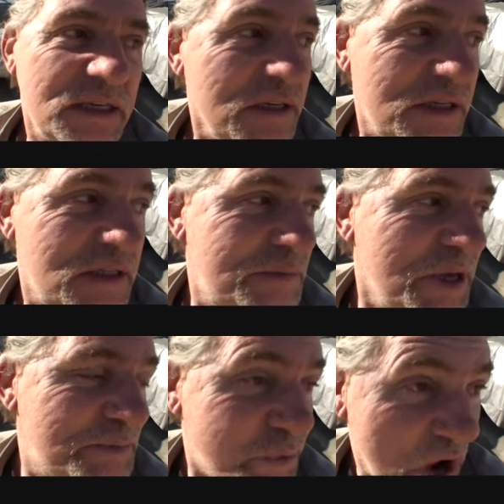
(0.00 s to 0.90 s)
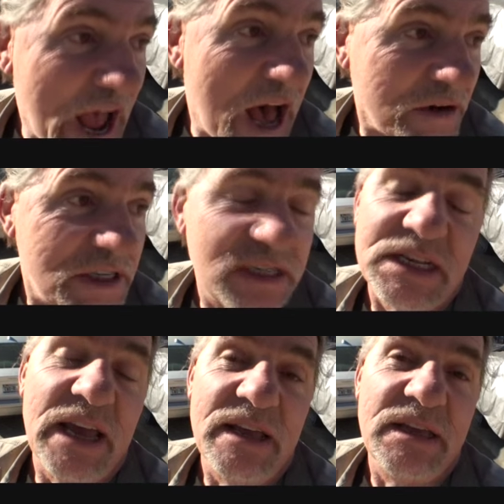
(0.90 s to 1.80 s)
to be proud to
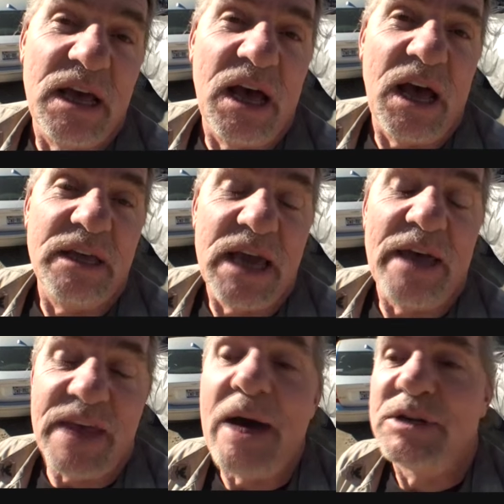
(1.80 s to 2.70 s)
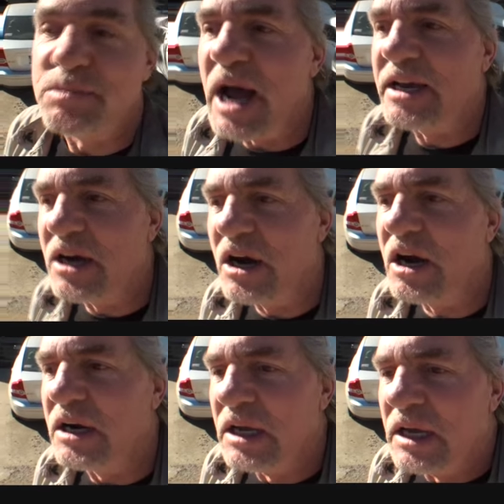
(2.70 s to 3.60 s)
say, uh, yeah, that was my
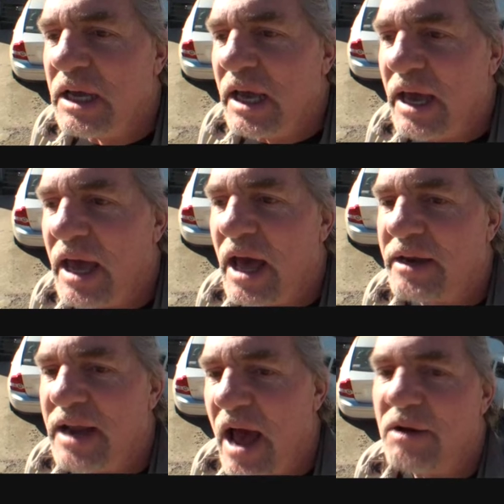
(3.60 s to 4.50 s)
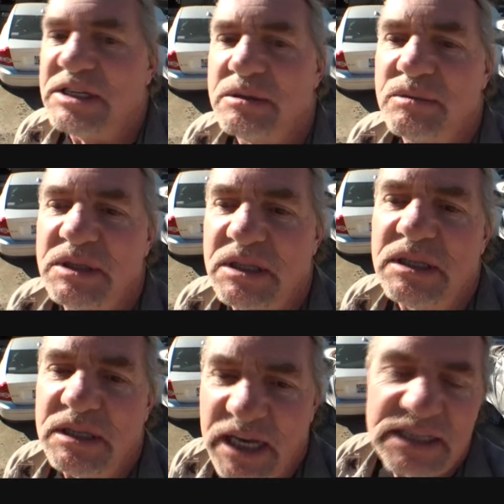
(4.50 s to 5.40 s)
car and now it's
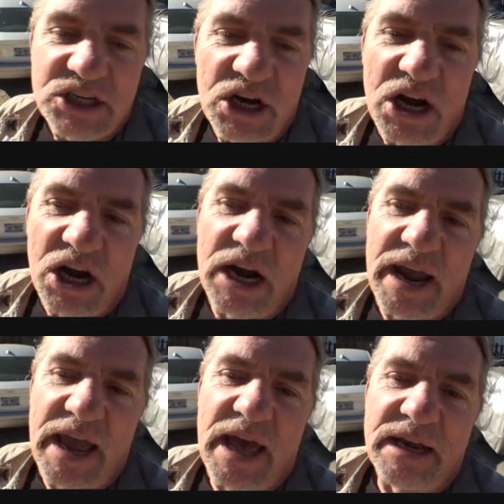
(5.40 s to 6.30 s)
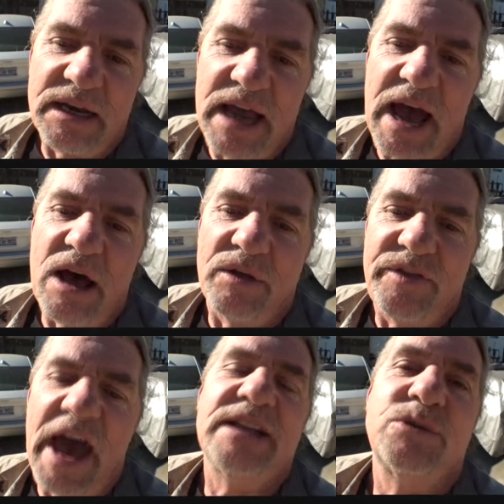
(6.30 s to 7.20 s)
this car and now
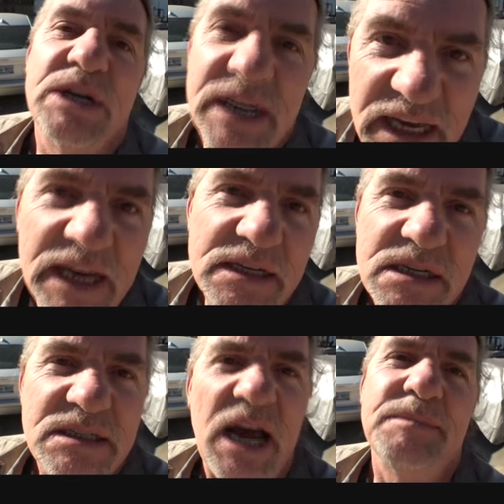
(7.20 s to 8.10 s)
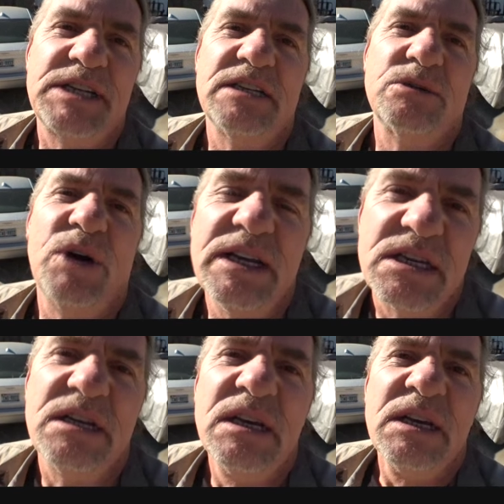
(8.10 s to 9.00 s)
that's what it is type
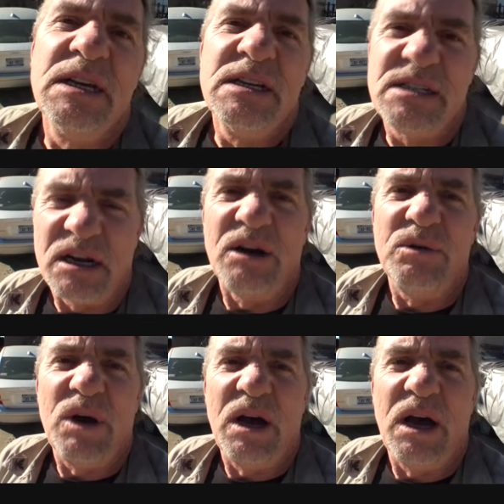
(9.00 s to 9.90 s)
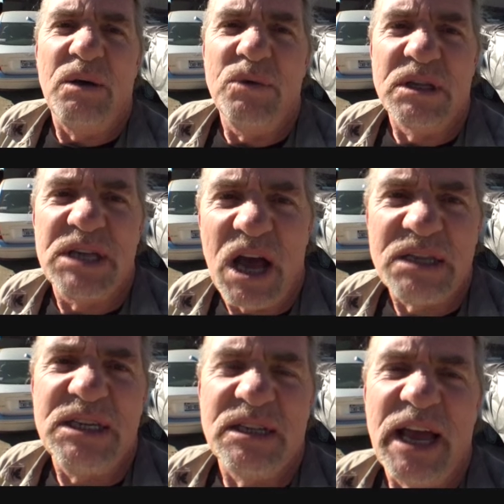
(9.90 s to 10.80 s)
situation. So uh, we'll
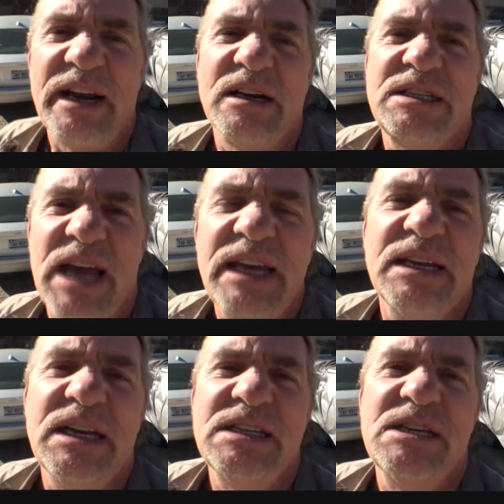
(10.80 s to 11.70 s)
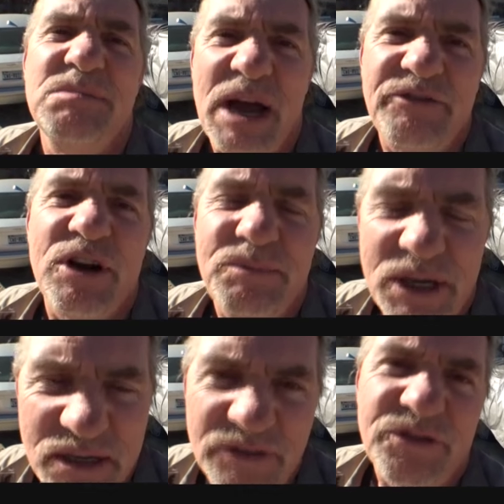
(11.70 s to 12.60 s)
talk to you later. Take it easy, my friend
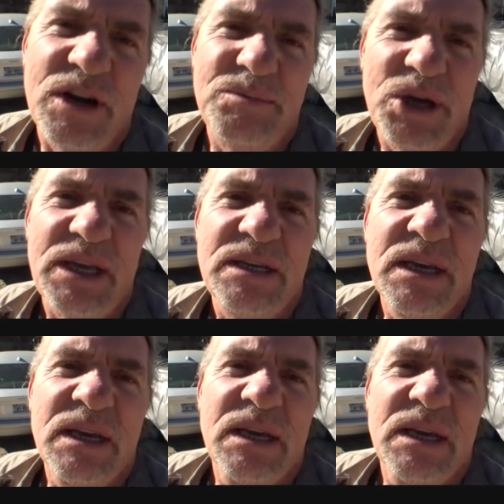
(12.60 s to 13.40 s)
Pete, your friend Pete,